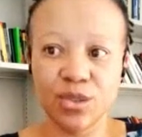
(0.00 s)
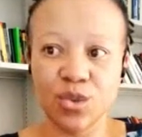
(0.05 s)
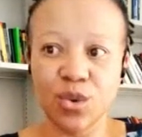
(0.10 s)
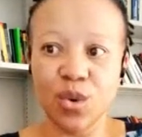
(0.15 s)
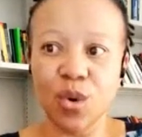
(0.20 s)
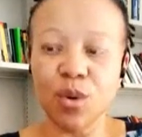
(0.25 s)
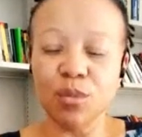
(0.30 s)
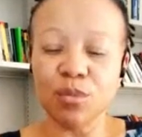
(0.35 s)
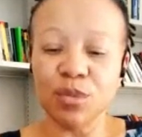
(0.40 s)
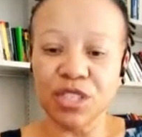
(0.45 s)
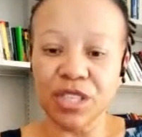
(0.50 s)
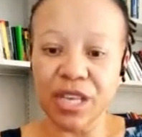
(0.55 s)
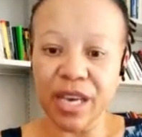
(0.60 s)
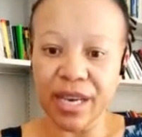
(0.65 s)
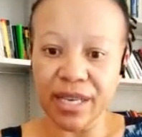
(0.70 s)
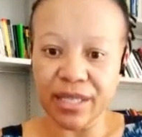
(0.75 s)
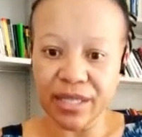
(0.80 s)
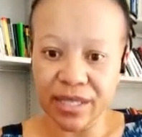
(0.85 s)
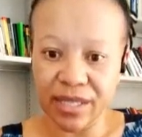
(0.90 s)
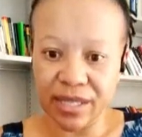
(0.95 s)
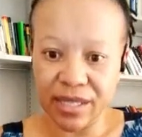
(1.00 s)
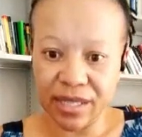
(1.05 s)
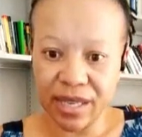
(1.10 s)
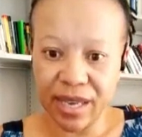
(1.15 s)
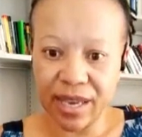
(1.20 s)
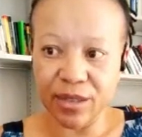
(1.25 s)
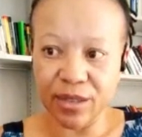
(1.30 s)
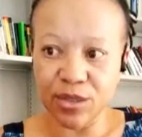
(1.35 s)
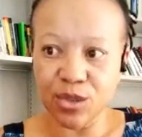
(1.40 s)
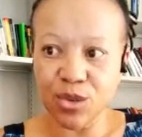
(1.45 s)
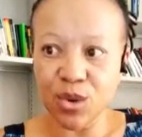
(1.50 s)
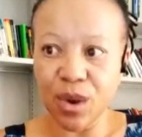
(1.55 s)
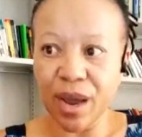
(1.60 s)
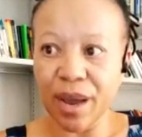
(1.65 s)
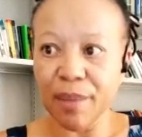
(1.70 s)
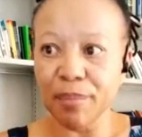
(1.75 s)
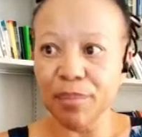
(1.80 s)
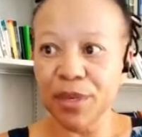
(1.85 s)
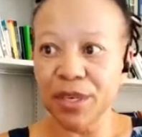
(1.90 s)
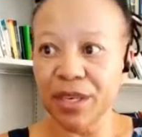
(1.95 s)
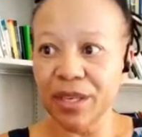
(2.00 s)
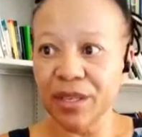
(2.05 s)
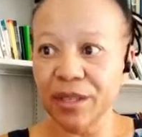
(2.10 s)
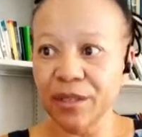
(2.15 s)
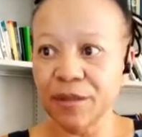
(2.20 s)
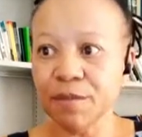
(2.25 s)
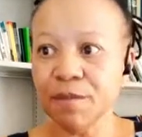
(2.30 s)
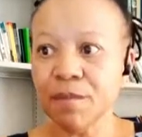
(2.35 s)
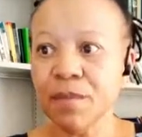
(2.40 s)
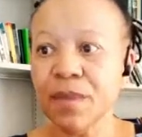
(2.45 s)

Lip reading: to object and to appeal